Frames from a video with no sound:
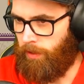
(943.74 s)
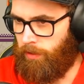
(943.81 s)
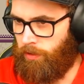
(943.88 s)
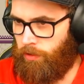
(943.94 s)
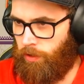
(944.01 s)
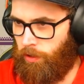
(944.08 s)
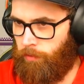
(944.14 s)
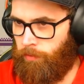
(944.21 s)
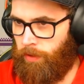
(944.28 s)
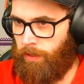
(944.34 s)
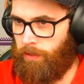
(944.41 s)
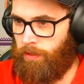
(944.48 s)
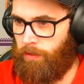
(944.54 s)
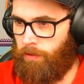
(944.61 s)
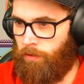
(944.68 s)
stone
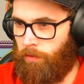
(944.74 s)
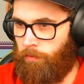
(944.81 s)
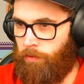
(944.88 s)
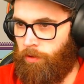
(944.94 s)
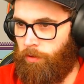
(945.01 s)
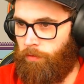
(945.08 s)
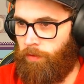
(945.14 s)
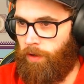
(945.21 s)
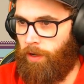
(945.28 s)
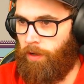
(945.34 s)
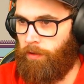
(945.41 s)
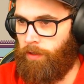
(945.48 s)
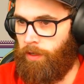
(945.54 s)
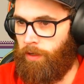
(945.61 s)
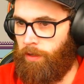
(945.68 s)
place is not too far,
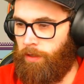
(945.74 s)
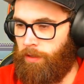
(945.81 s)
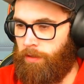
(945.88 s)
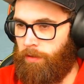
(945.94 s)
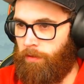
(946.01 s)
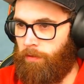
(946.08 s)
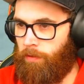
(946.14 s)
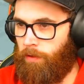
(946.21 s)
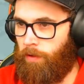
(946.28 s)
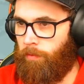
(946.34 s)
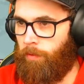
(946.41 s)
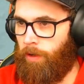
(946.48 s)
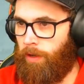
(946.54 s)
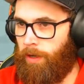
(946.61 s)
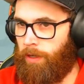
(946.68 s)
yeah, it isn't. I
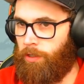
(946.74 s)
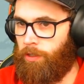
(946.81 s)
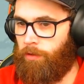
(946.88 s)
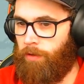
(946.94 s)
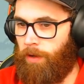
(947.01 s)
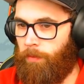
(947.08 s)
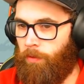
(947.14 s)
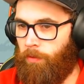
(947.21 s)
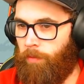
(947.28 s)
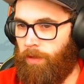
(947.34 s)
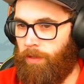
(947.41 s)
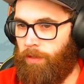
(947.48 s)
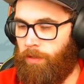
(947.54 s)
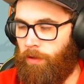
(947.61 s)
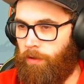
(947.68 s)
might actually grab all my
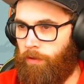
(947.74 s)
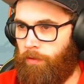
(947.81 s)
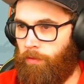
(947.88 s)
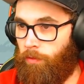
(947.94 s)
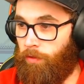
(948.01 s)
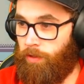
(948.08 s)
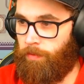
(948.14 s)
stone or as